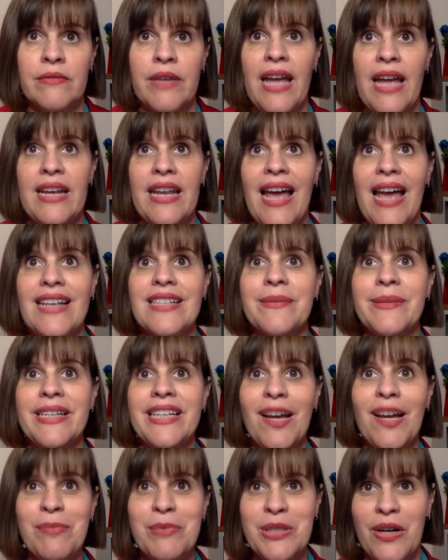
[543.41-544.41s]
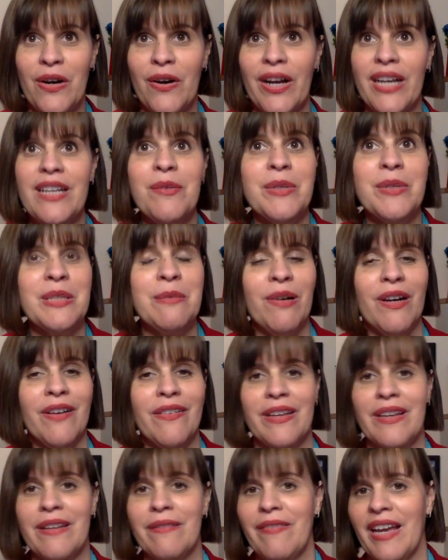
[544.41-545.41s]
And as we kept going, it was
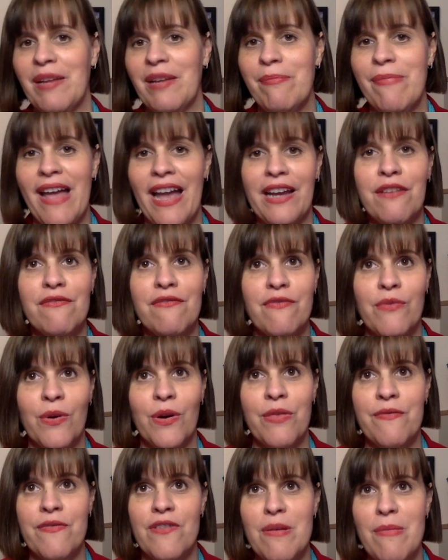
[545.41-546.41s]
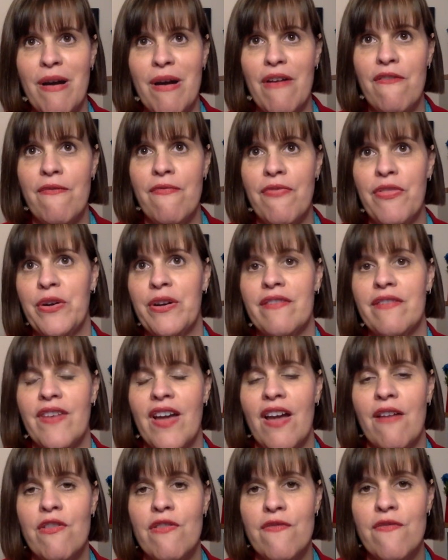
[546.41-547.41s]
probably back and forth for about
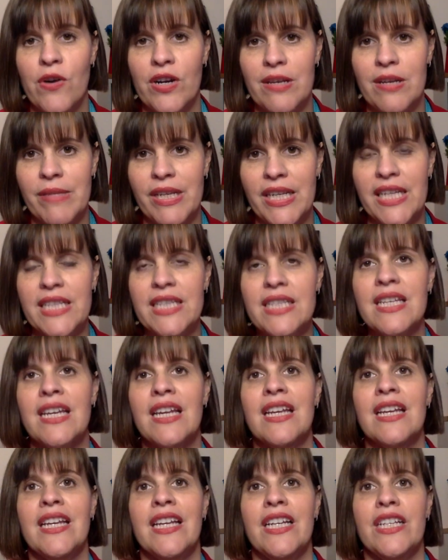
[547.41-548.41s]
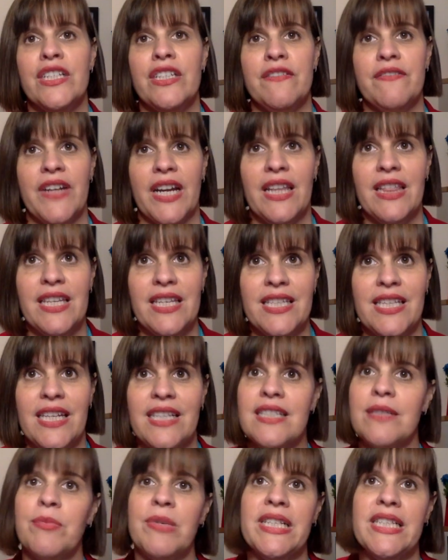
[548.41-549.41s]
35 or 40 minutes. She finally
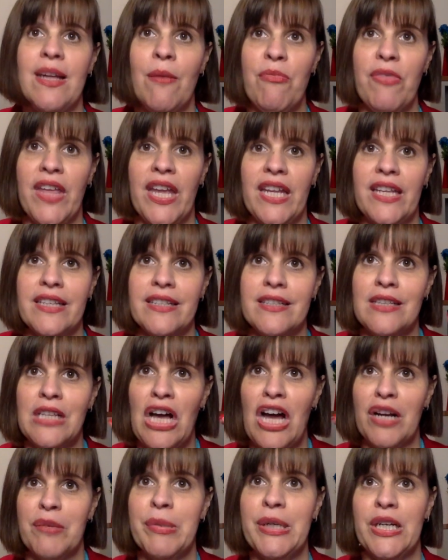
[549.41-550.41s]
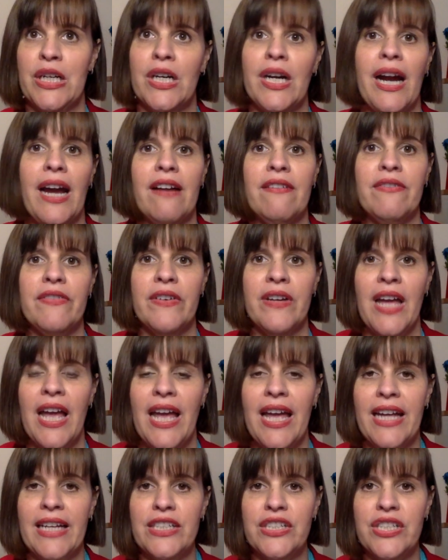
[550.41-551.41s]
sends me something, this long paragraph,
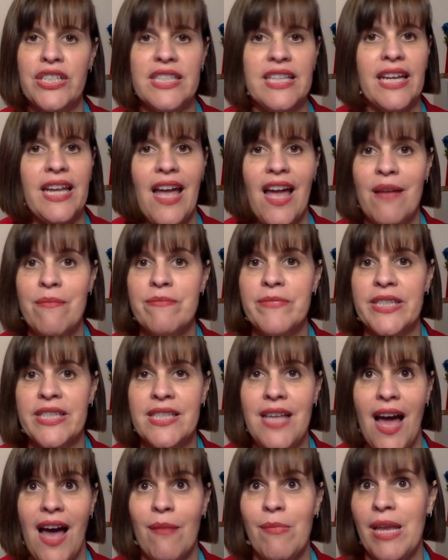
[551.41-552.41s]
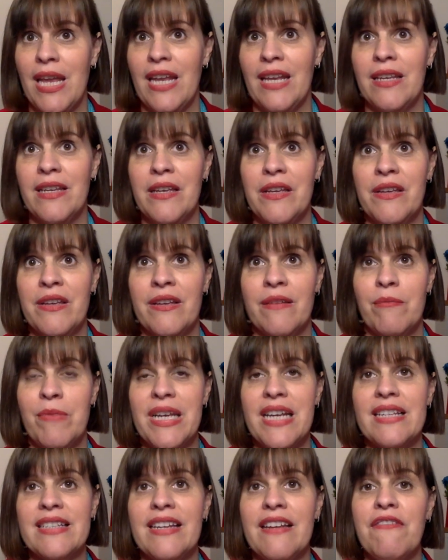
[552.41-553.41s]
and she's like, I'm sobbing
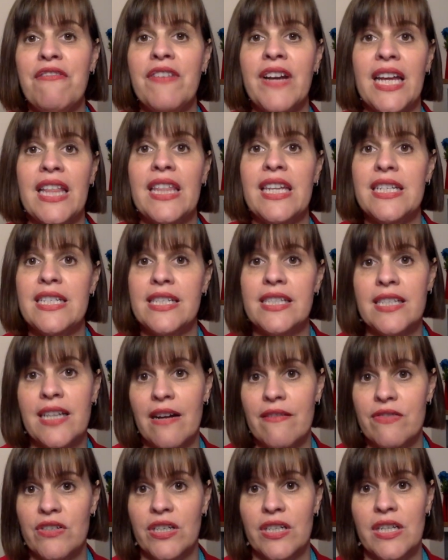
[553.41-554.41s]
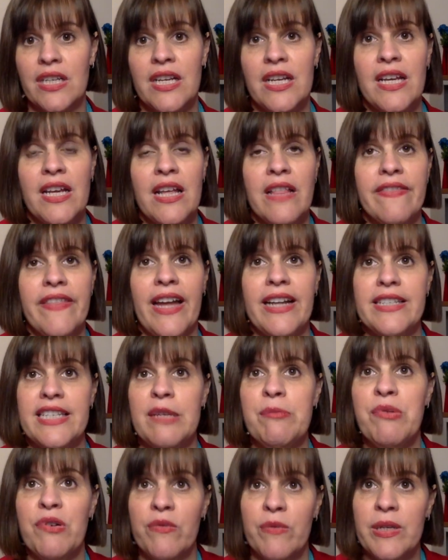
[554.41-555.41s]
because I finally discovered that
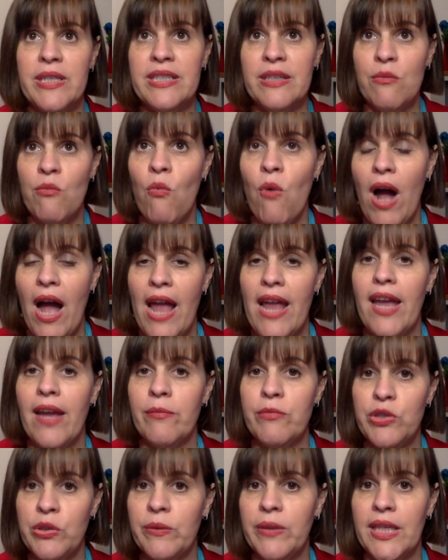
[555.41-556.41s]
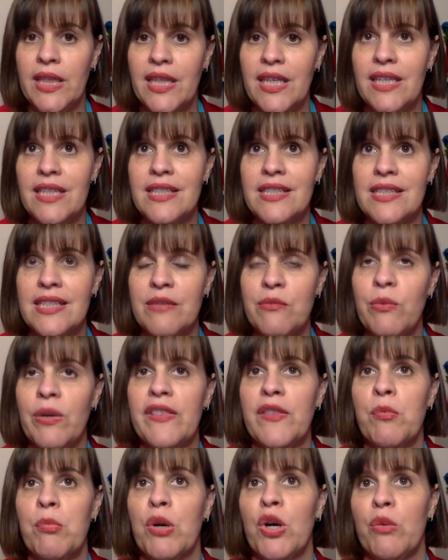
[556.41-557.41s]
deeper reason why I'm doing this and
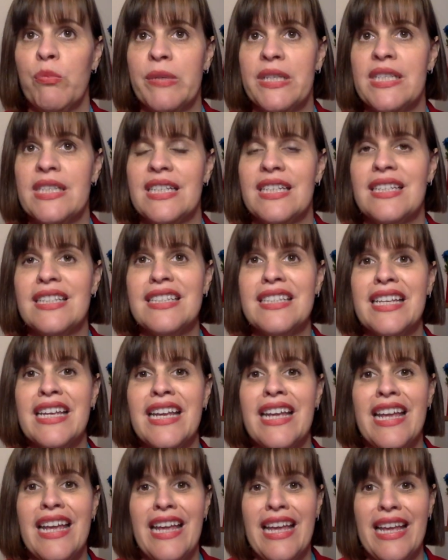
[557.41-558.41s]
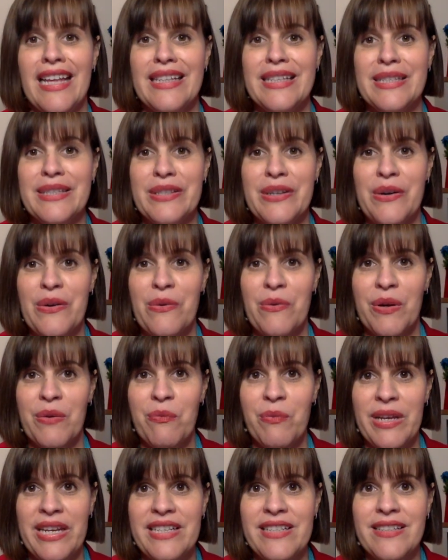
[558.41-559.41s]
what the purpose is. And so
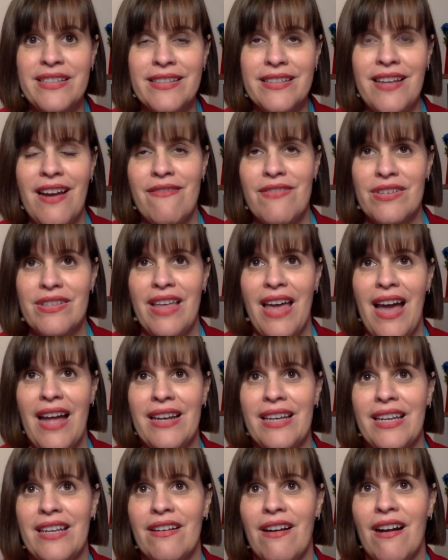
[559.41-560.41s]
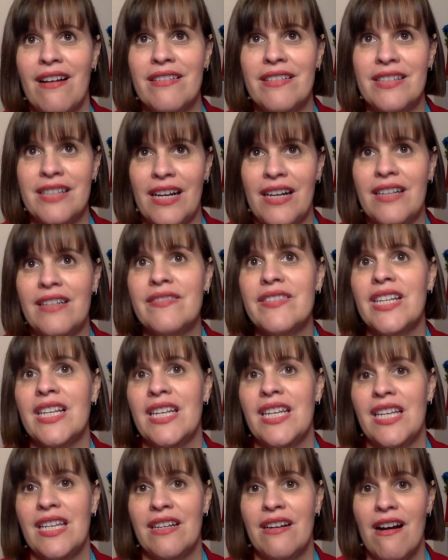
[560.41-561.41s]
when we discover that in ourselves
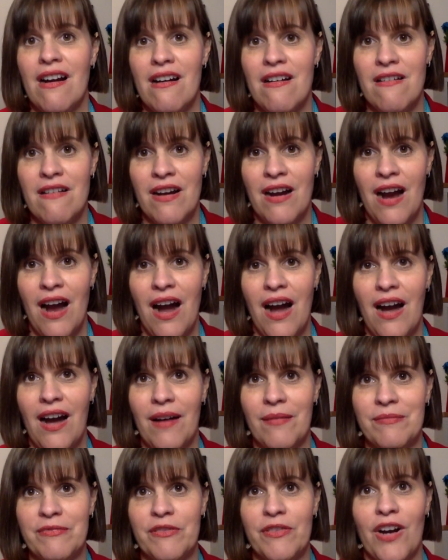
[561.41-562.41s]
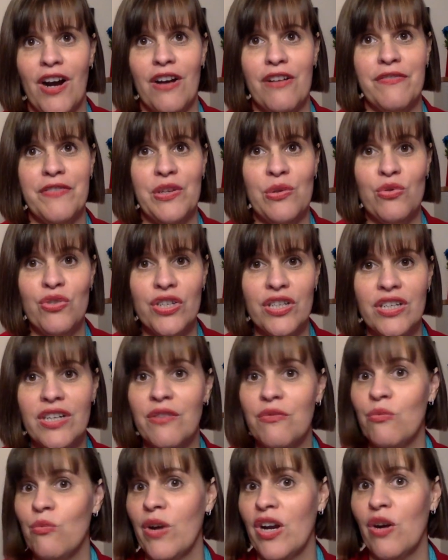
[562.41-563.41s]
and in our for our future
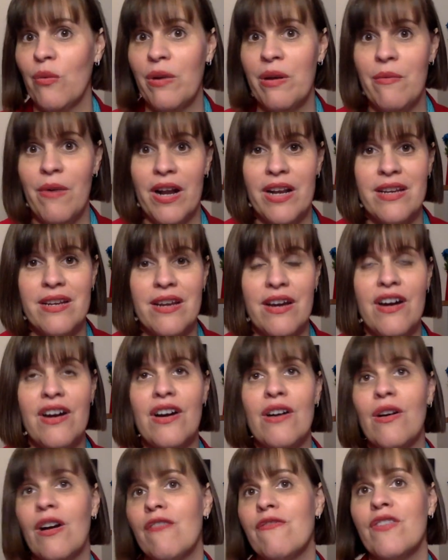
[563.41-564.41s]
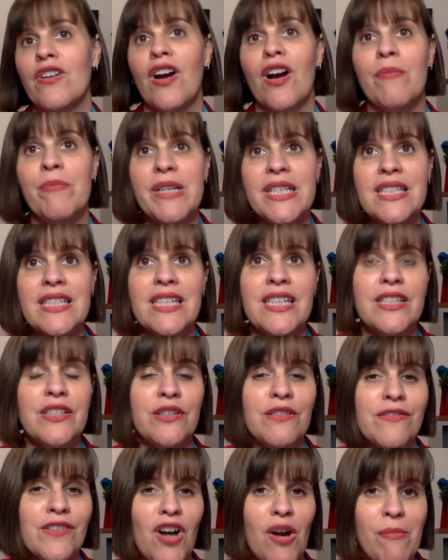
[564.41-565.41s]
and where we want to go, or for our
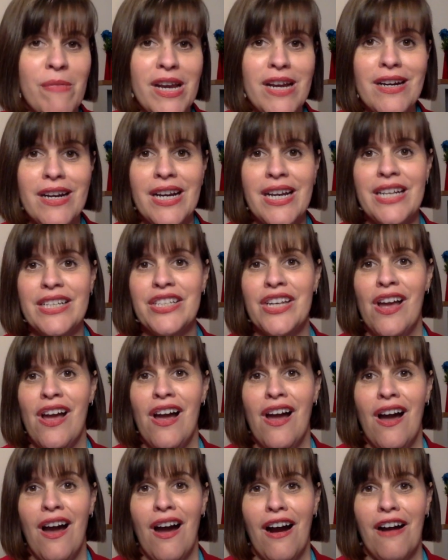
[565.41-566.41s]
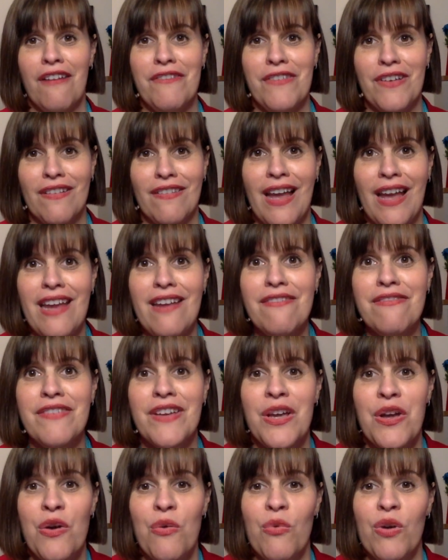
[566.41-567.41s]
business, or for our marriage, or for life,
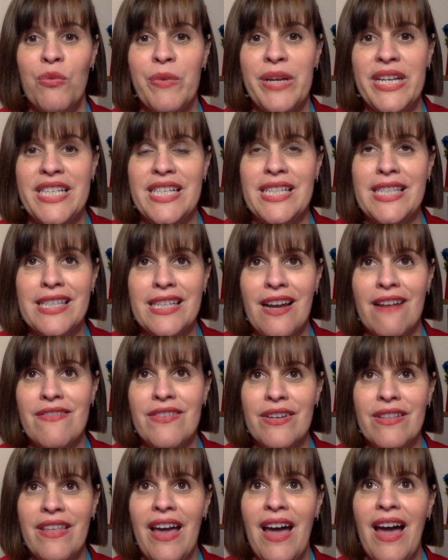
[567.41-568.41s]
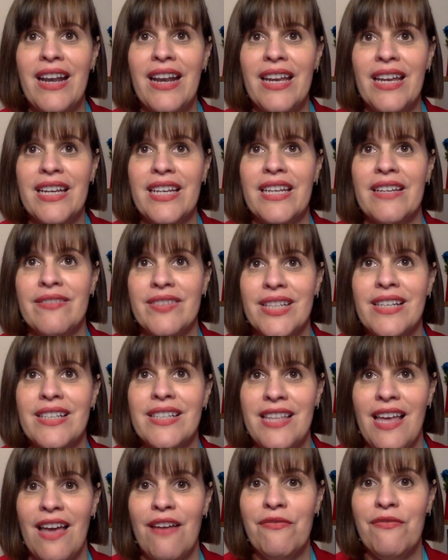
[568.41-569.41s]
when we discover that, it gives
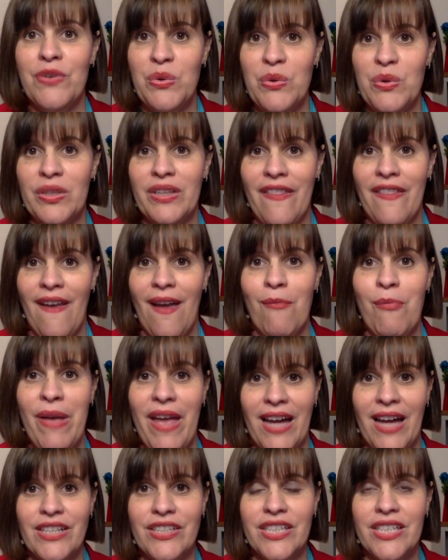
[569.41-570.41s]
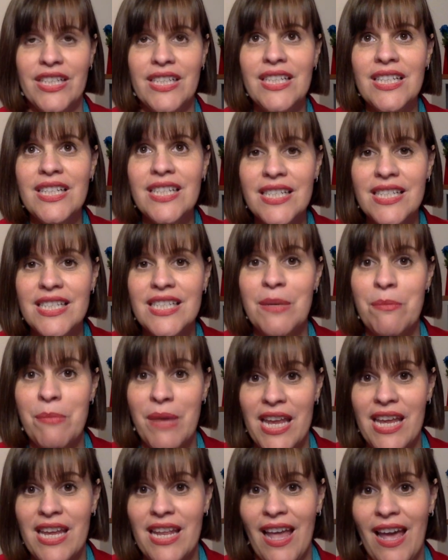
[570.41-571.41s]
us that fuel and that passion to
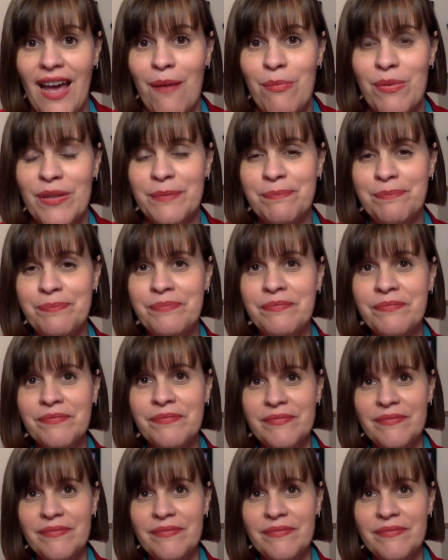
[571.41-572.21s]
make it happen.